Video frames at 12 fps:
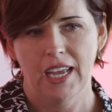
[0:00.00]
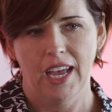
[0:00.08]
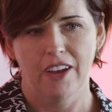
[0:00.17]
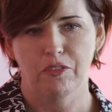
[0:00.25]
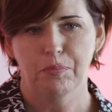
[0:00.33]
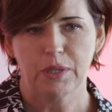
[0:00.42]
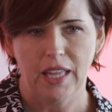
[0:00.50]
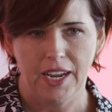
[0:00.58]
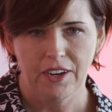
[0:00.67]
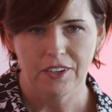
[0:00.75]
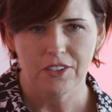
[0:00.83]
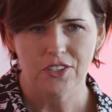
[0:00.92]
of
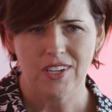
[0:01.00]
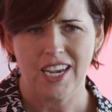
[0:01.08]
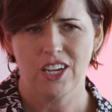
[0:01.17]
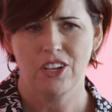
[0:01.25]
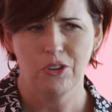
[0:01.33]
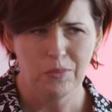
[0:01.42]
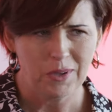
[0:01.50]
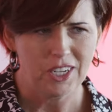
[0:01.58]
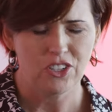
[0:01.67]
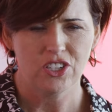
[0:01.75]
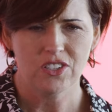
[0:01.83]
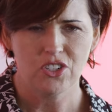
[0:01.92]
players and human. You
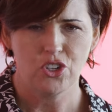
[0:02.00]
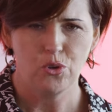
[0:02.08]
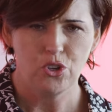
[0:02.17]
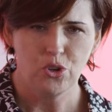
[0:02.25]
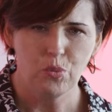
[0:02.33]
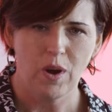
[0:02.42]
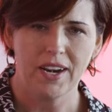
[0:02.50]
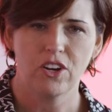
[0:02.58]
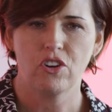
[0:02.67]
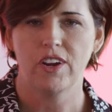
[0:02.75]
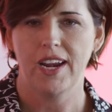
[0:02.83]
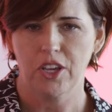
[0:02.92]
know, just you you want to
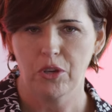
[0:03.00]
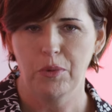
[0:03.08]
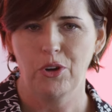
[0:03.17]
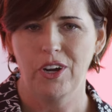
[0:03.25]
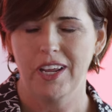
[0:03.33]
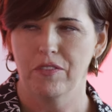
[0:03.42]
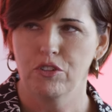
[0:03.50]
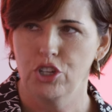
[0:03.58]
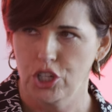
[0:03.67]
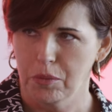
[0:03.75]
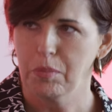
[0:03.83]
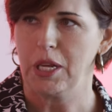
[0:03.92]
create a community of
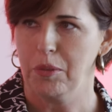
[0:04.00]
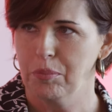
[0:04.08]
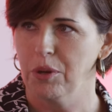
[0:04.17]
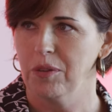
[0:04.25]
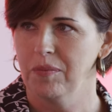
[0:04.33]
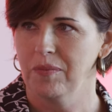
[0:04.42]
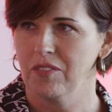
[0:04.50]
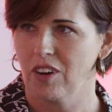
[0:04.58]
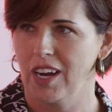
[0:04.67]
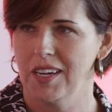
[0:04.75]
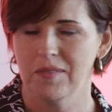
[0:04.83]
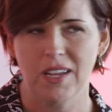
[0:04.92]
good people,
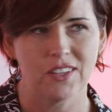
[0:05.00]
right?